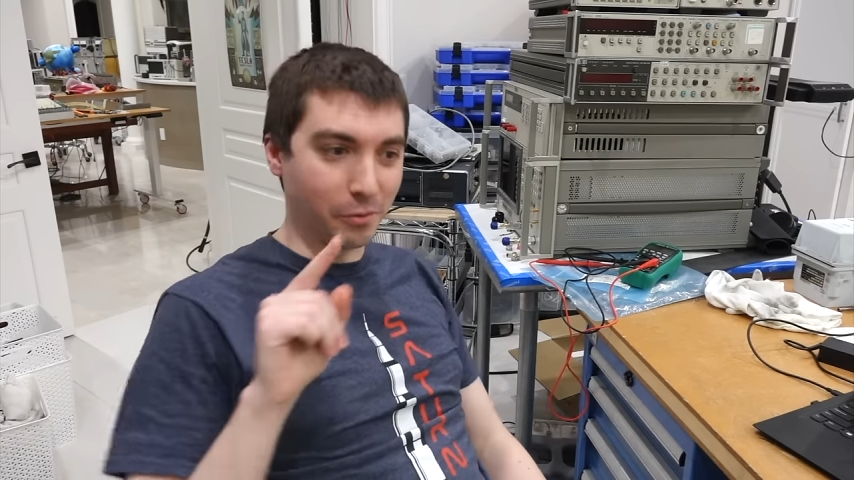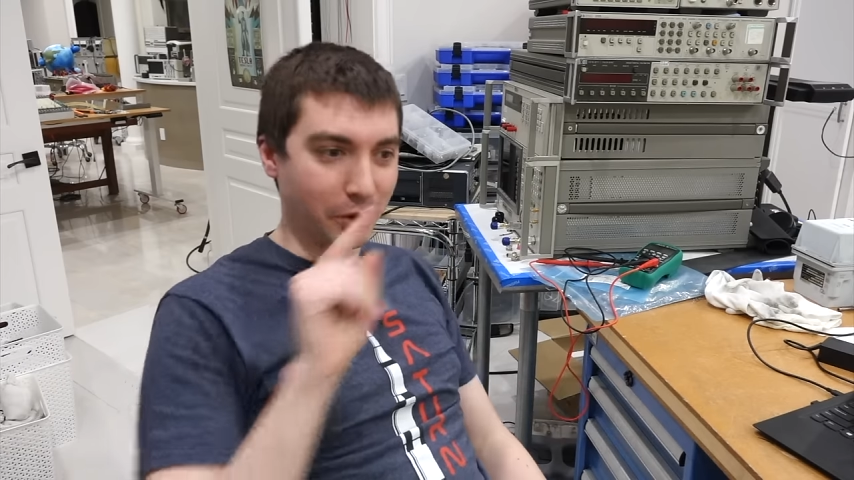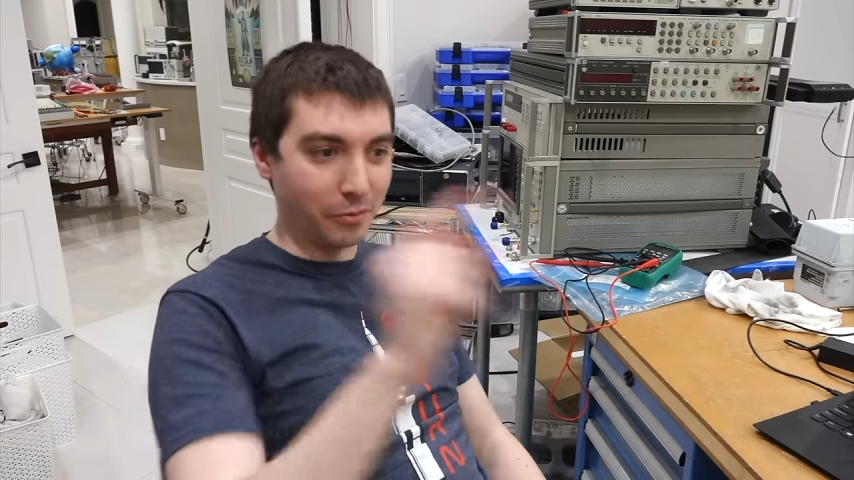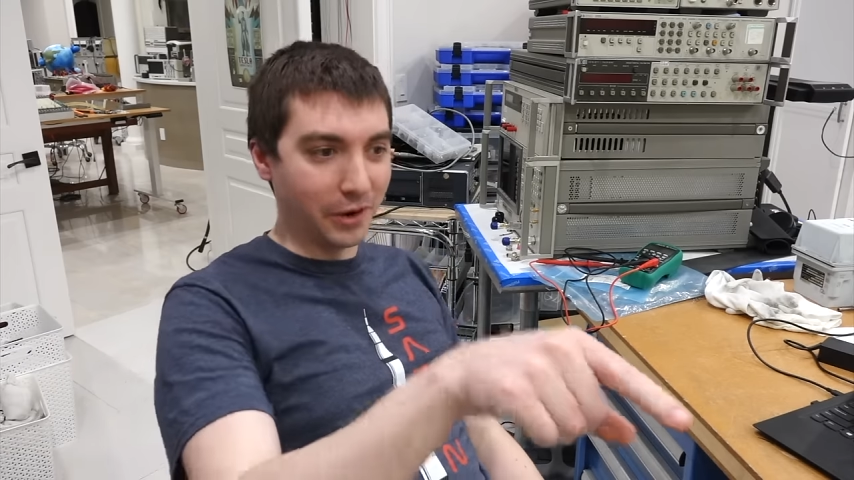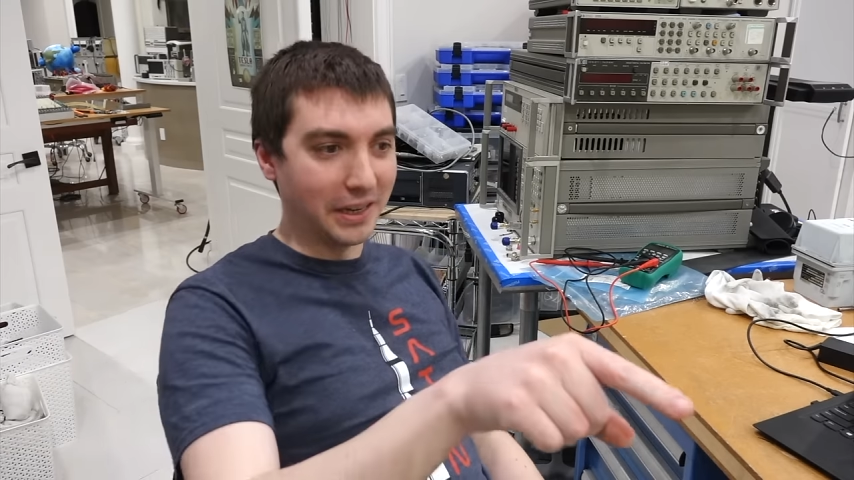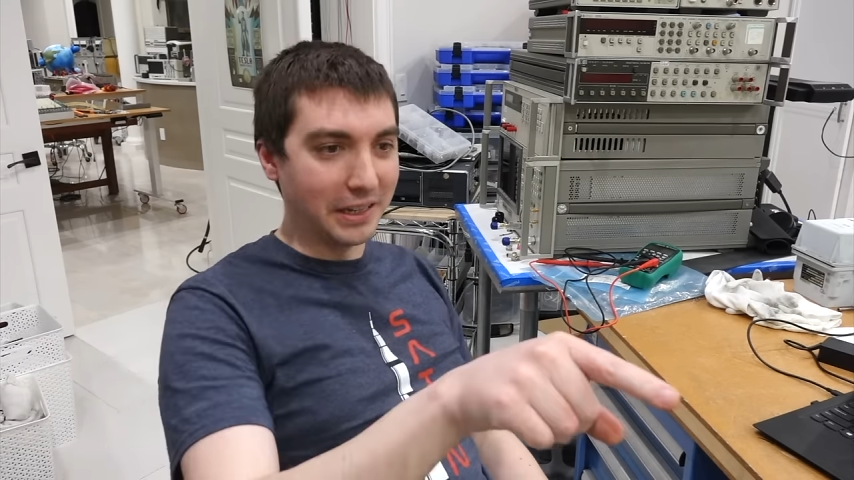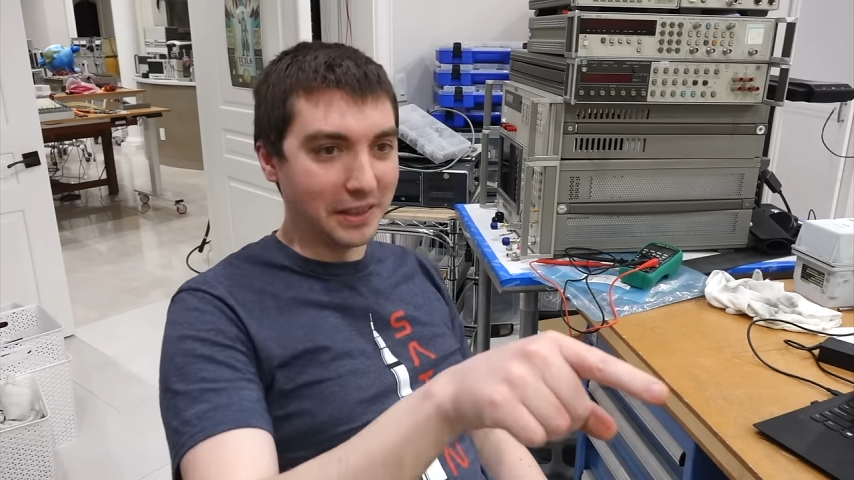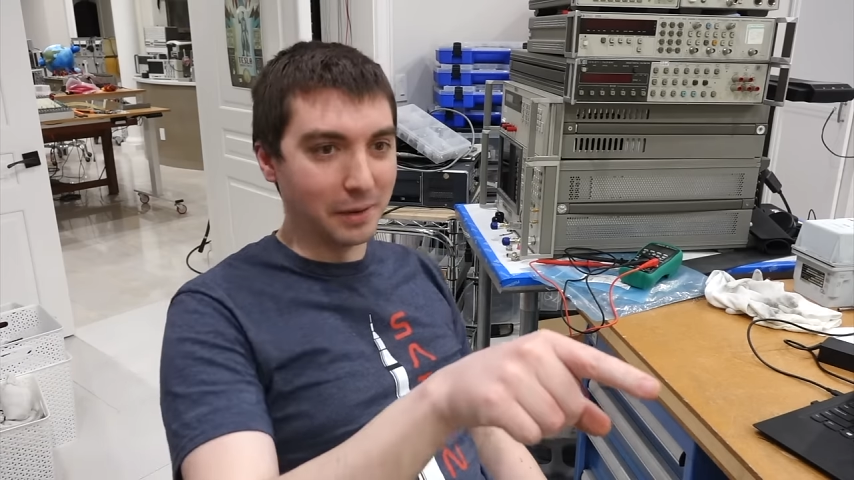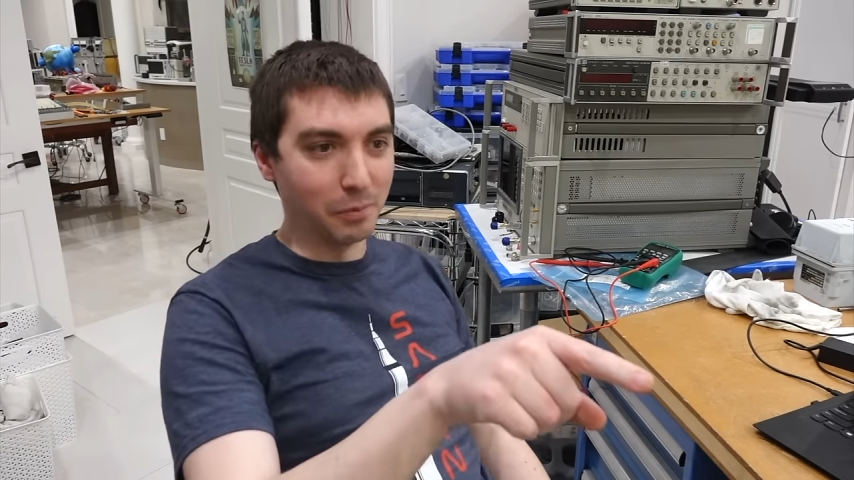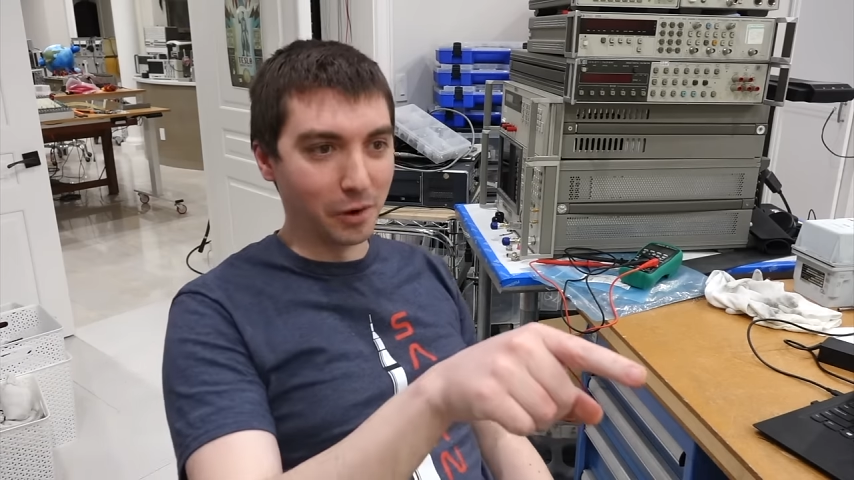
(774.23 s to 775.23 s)
where you want to hit
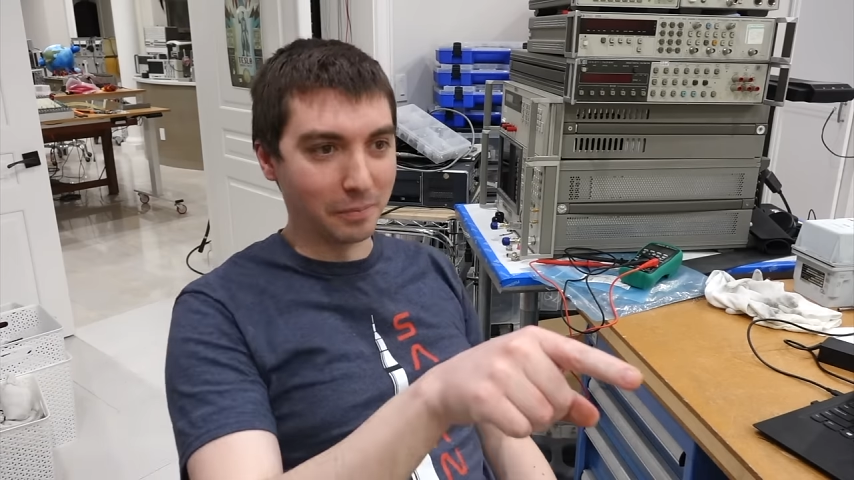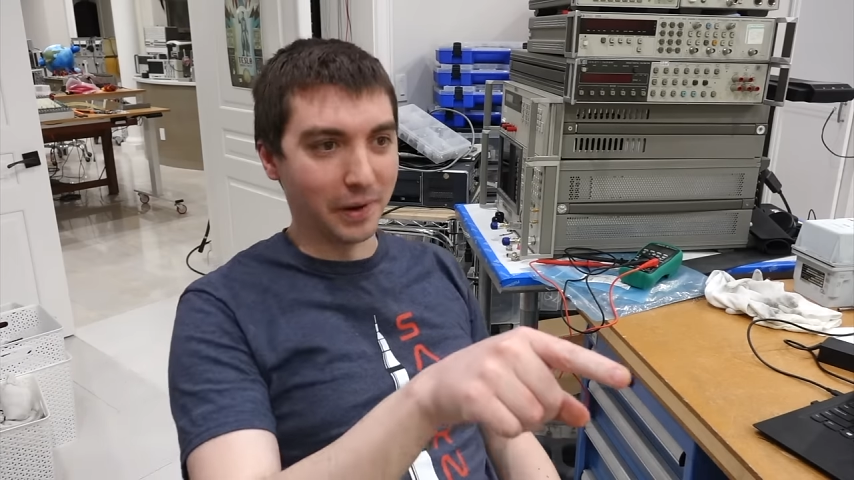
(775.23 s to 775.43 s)
the abort